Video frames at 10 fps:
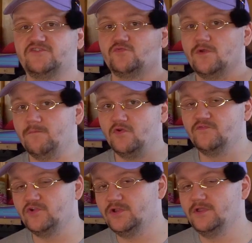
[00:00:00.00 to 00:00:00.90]
the
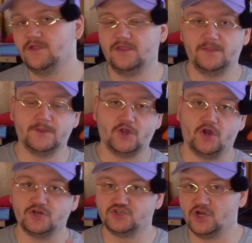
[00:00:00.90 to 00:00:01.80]
removal, the
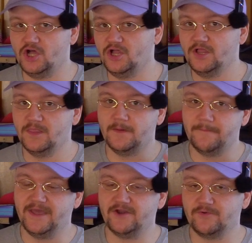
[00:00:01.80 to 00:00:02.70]
card draw, the
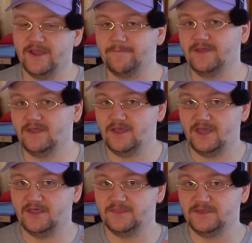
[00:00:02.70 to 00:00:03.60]
mana ramp,
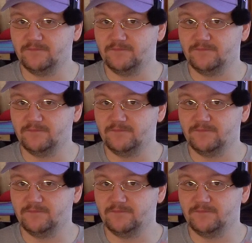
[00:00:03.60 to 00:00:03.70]
and the